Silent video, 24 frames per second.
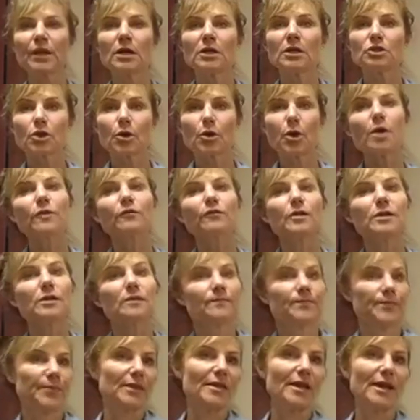So hopefully
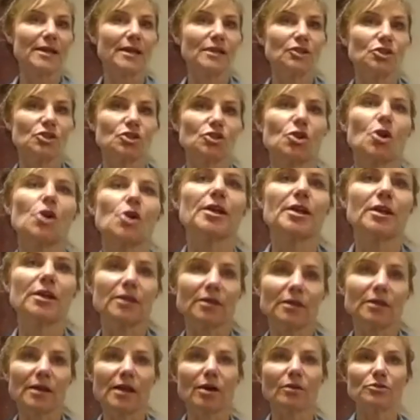that gets you started
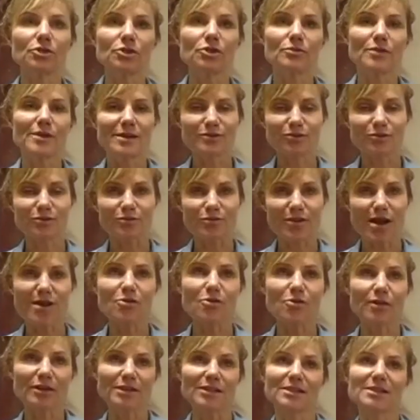and helps you answer that
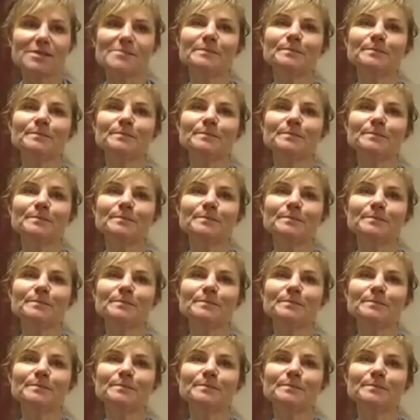question.